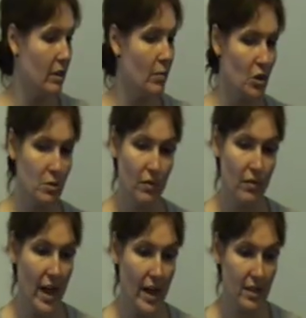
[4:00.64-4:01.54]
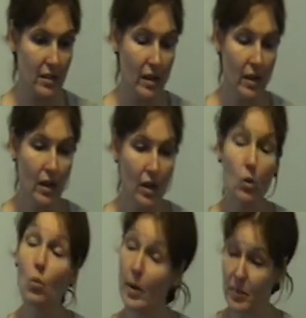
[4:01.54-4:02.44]
at the bottom of that is a
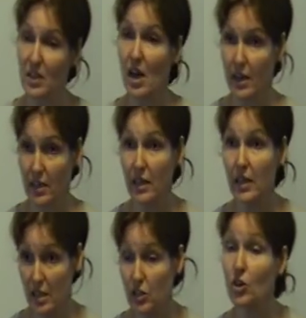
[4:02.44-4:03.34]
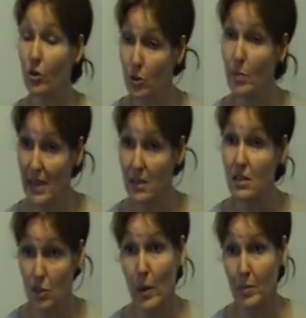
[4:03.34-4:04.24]
website, and it is Dr.
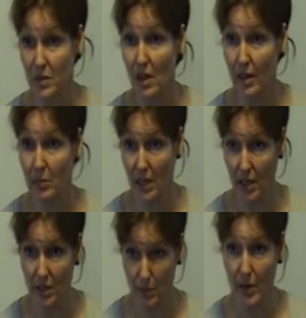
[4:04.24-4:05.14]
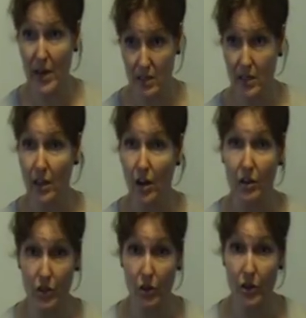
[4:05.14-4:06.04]
Benson's website. I mean, he is a practicing
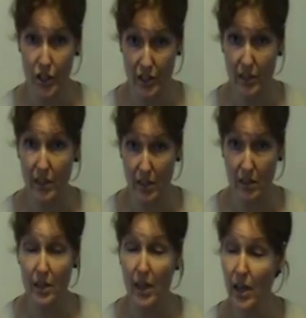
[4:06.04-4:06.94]
cardiologist, and he's